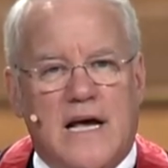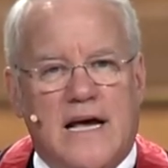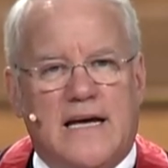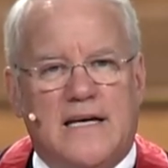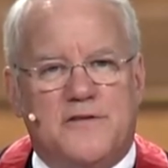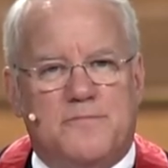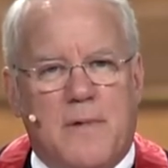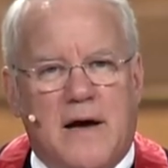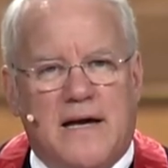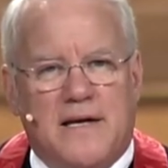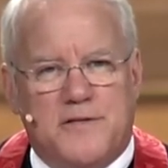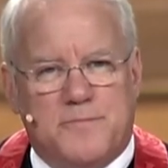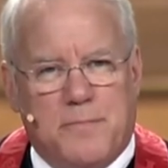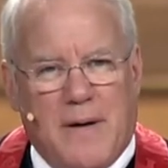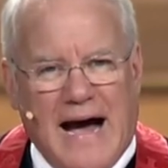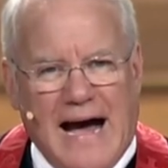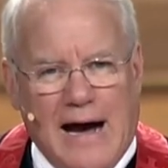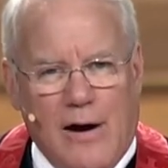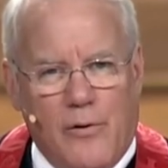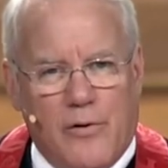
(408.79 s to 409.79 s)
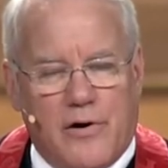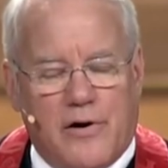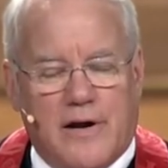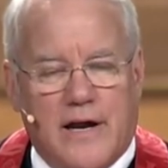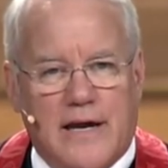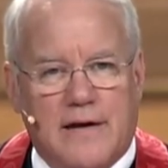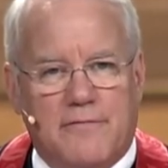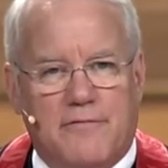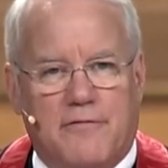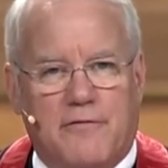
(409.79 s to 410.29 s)
his, his power
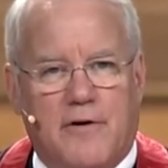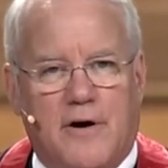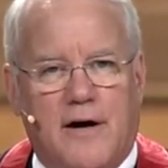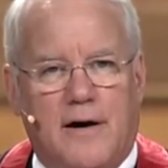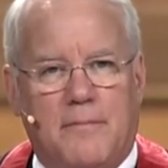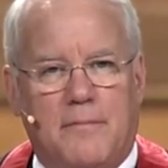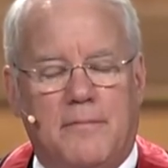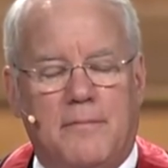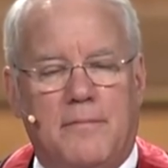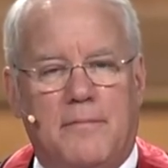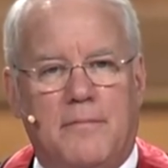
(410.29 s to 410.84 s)
came from.